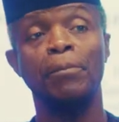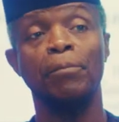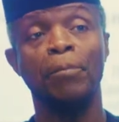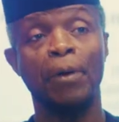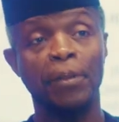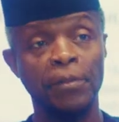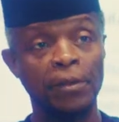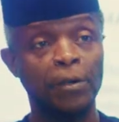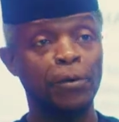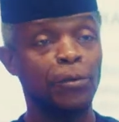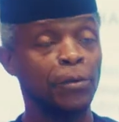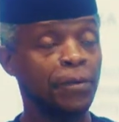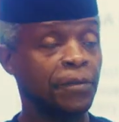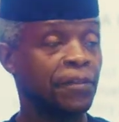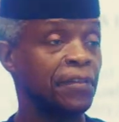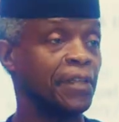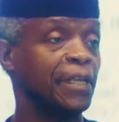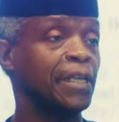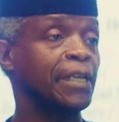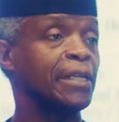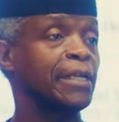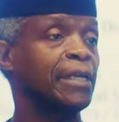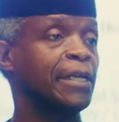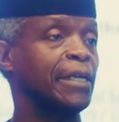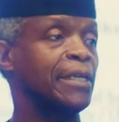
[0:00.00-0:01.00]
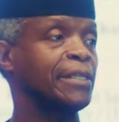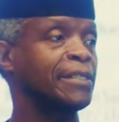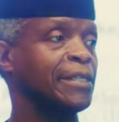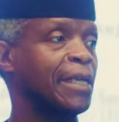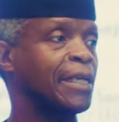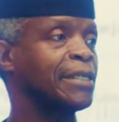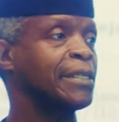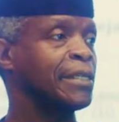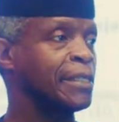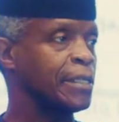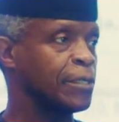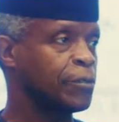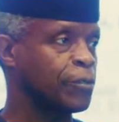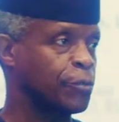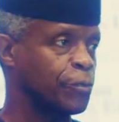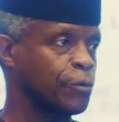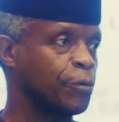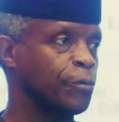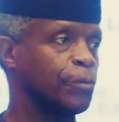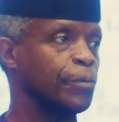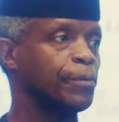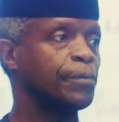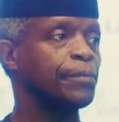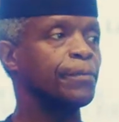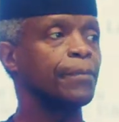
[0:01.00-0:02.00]
But the good thing is that it is
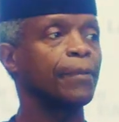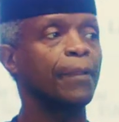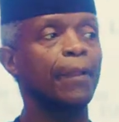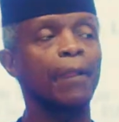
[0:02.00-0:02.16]
true.